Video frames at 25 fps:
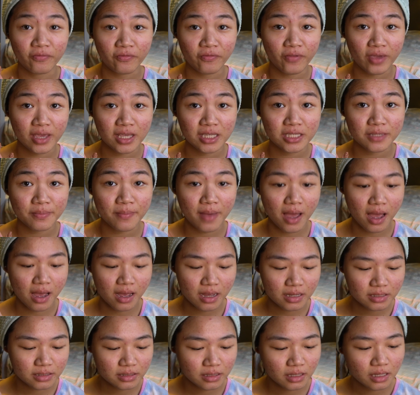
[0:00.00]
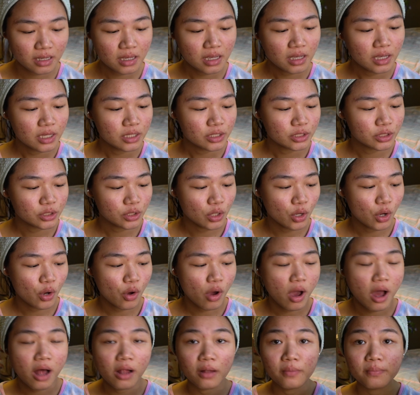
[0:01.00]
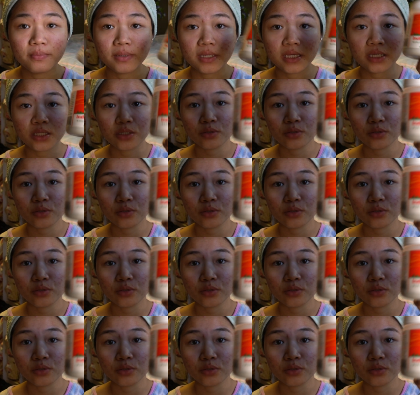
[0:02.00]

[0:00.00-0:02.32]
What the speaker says: face mask, so I'll be